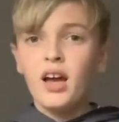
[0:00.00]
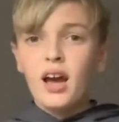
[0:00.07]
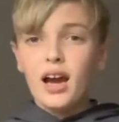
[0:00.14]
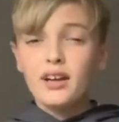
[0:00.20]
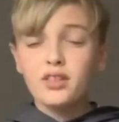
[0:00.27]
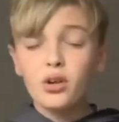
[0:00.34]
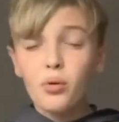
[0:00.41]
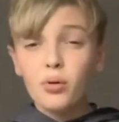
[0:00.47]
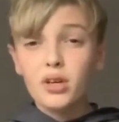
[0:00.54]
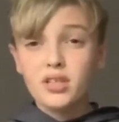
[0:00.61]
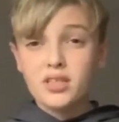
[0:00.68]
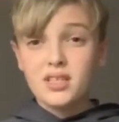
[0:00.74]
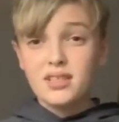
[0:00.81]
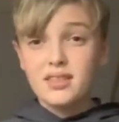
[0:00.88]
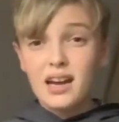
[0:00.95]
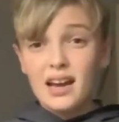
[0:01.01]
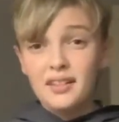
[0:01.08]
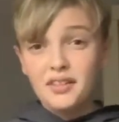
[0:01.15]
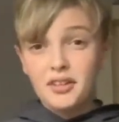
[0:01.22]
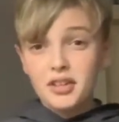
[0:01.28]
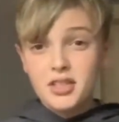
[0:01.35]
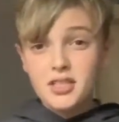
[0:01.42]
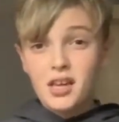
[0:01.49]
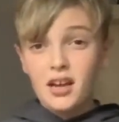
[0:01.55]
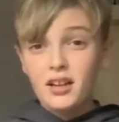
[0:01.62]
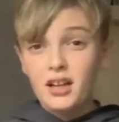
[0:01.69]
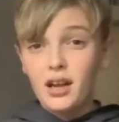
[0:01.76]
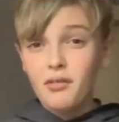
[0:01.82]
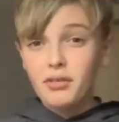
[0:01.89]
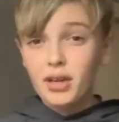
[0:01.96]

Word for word: I don't want to see Dhanda starting 11.